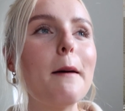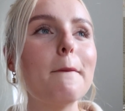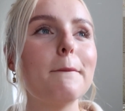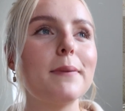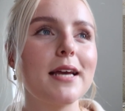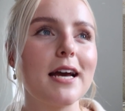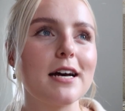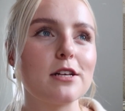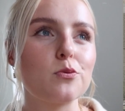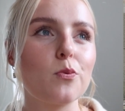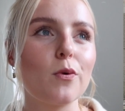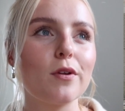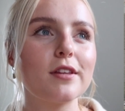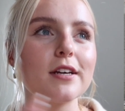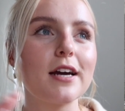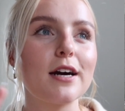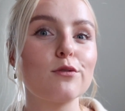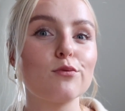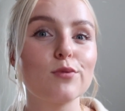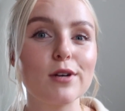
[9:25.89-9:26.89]
But yes, one
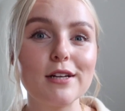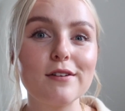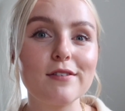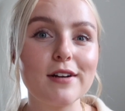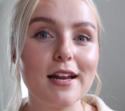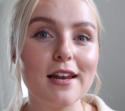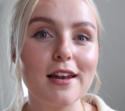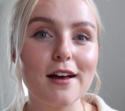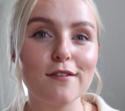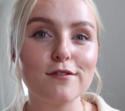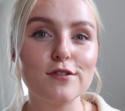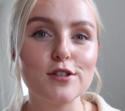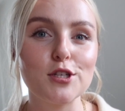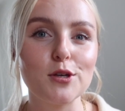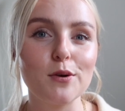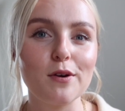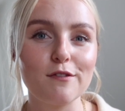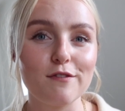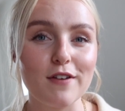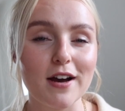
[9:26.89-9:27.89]
thing I'd really, really love
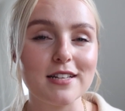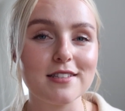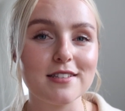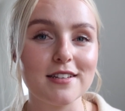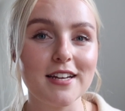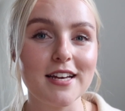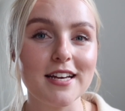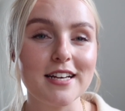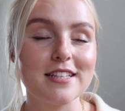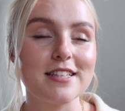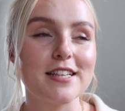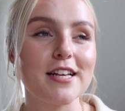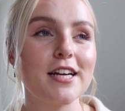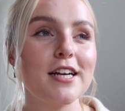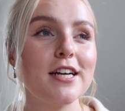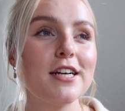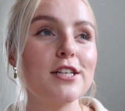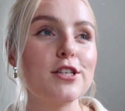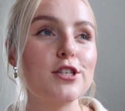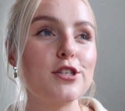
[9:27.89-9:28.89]
to invest in is
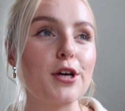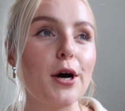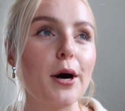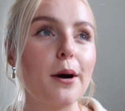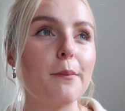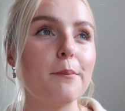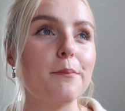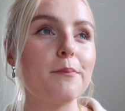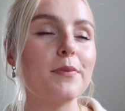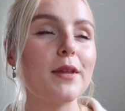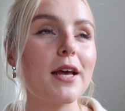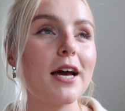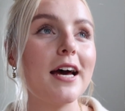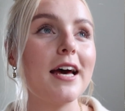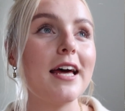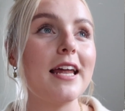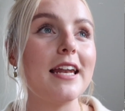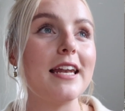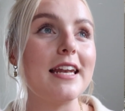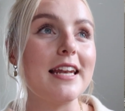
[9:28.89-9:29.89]
some
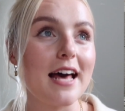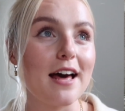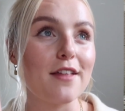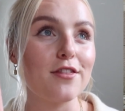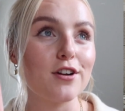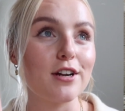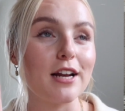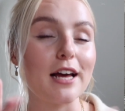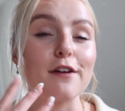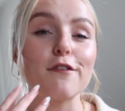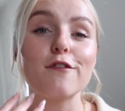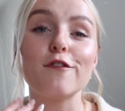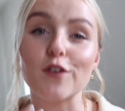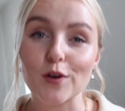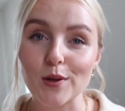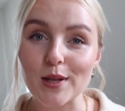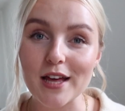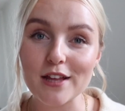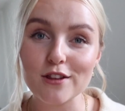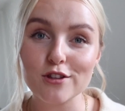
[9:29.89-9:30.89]
leather like
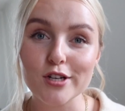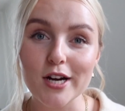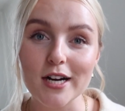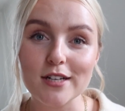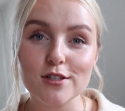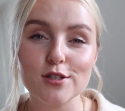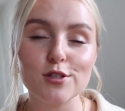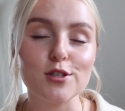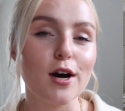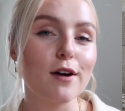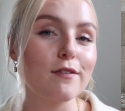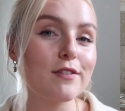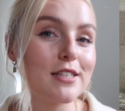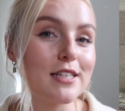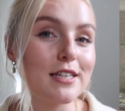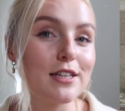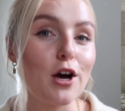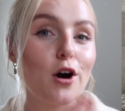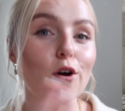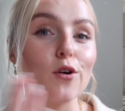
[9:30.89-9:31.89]
full length trousers. So
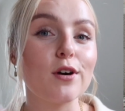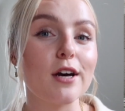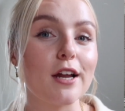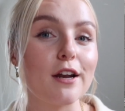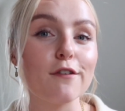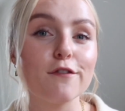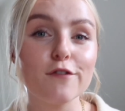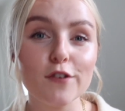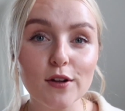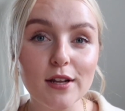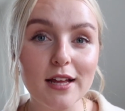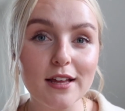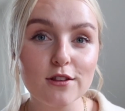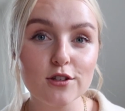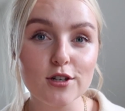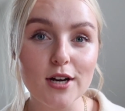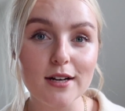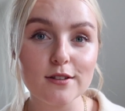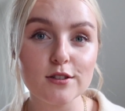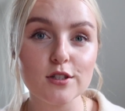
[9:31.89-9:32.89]
obviously the whole kind of full length
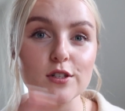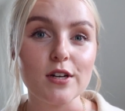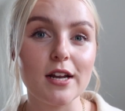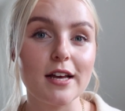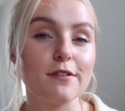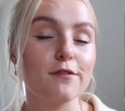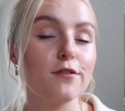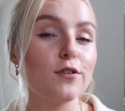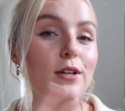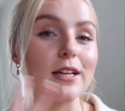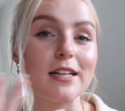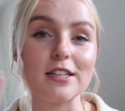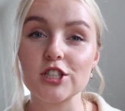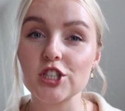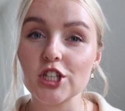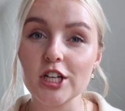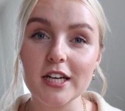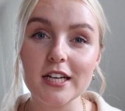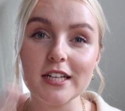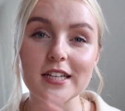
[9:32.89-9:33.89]
trouser, like full length
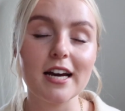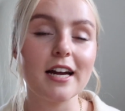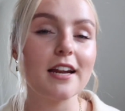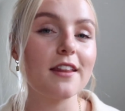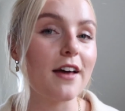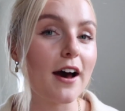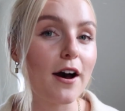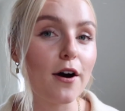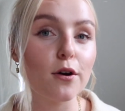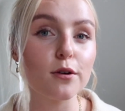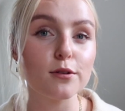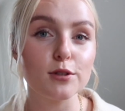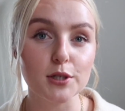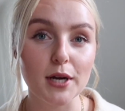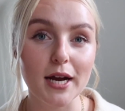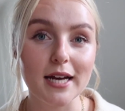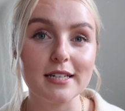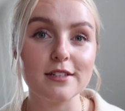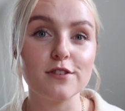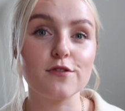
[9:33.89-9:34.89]
jean, kind of that whole
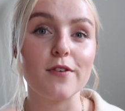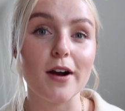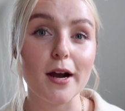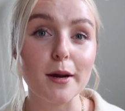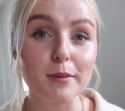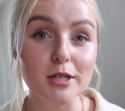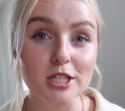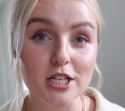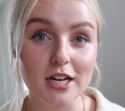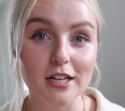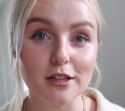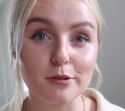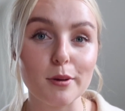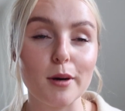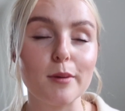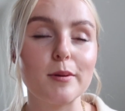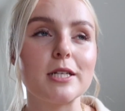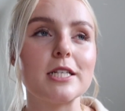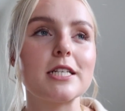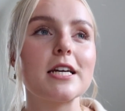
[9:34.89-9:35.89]
trend is very much in at the
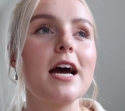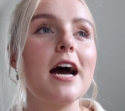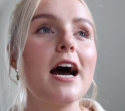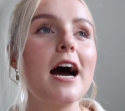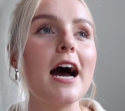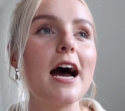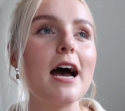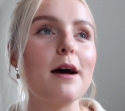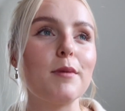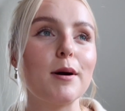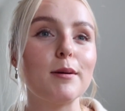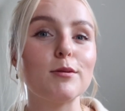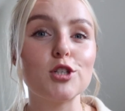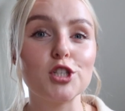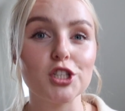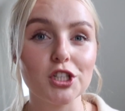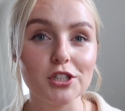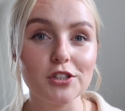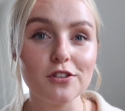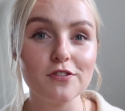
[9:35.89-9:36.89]
moment. I'm
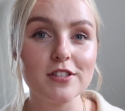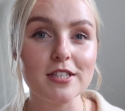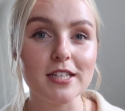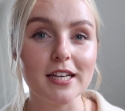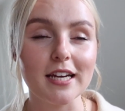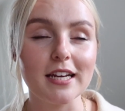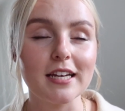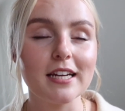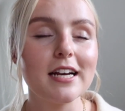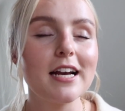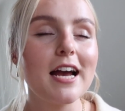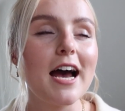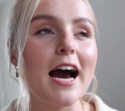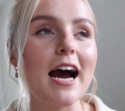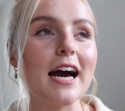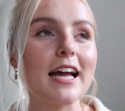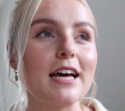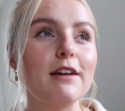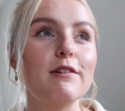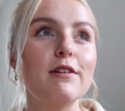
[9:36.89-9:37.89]
sure you've seen,
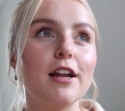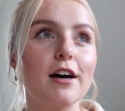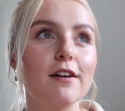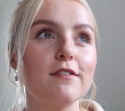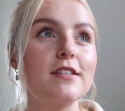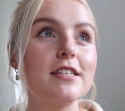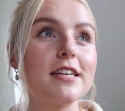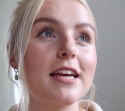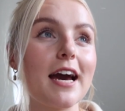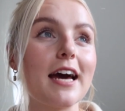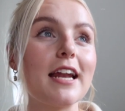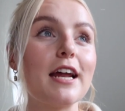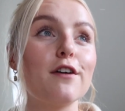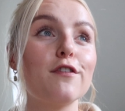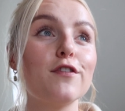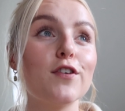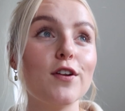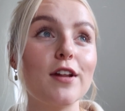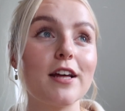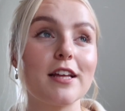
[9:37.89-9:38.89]
and I'd love to get a
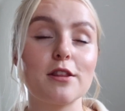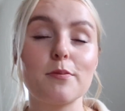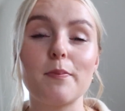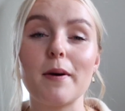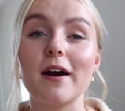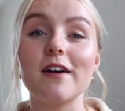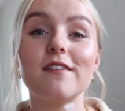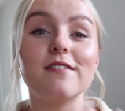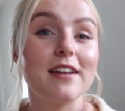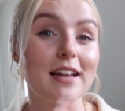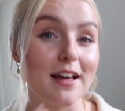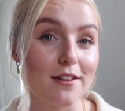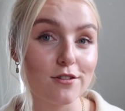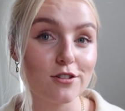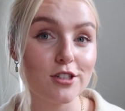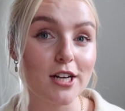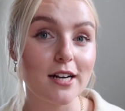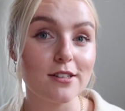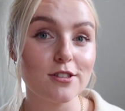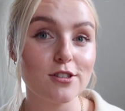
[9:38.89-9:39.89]
full length pair of leather
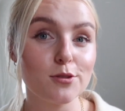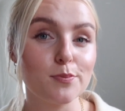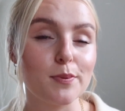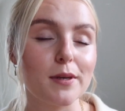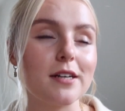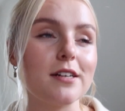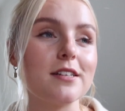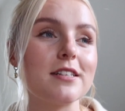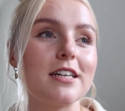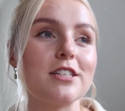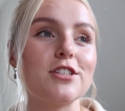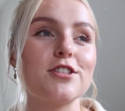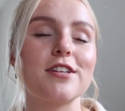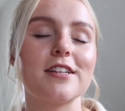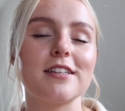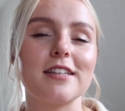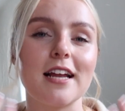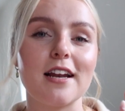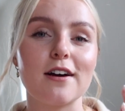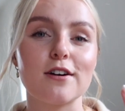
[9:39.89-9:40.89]
trousers because I just
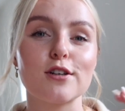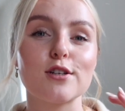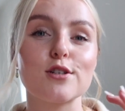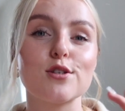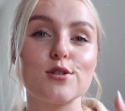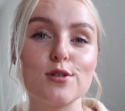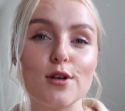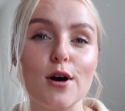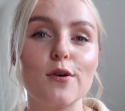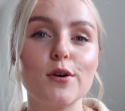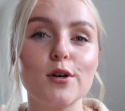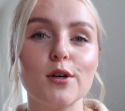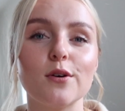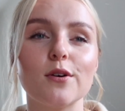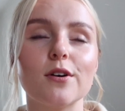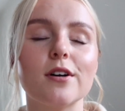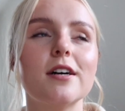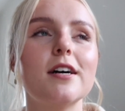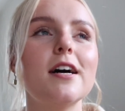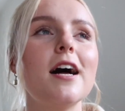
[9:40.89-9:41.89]
think they look so
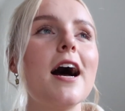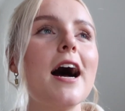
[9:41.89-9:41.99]
cool.